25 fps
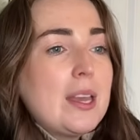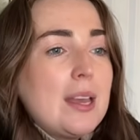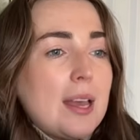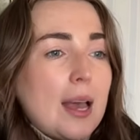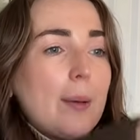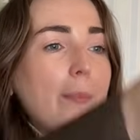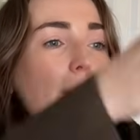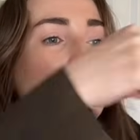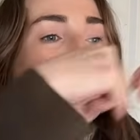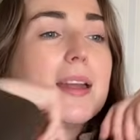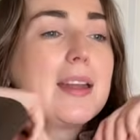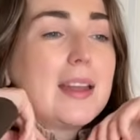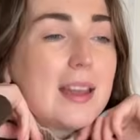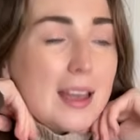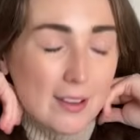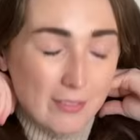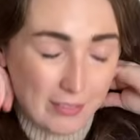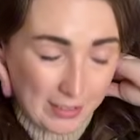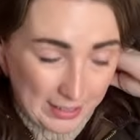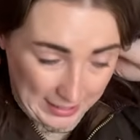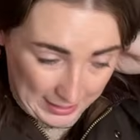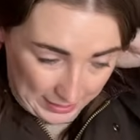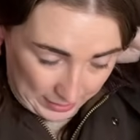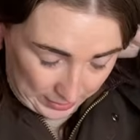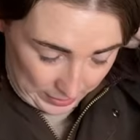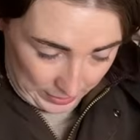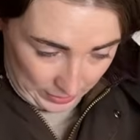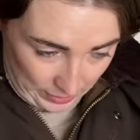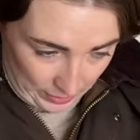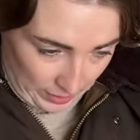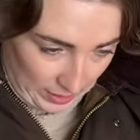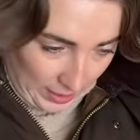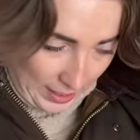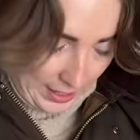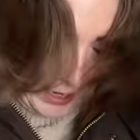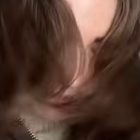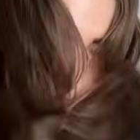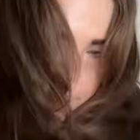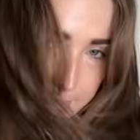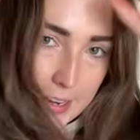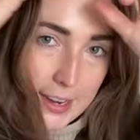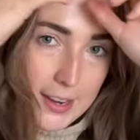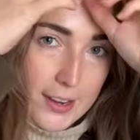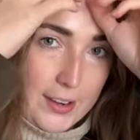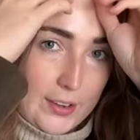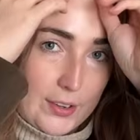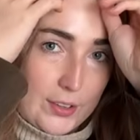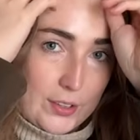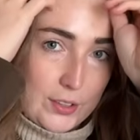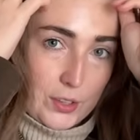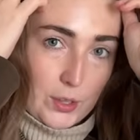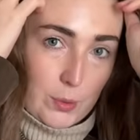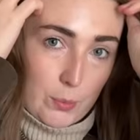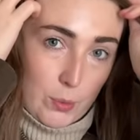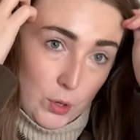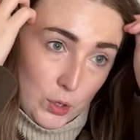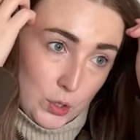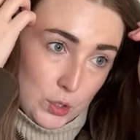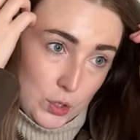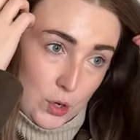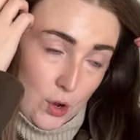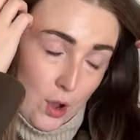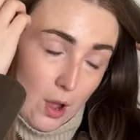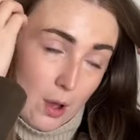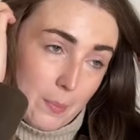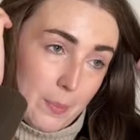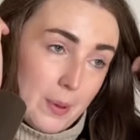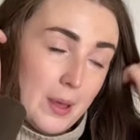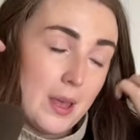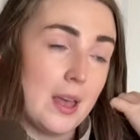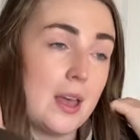I might have a little look around the bookshop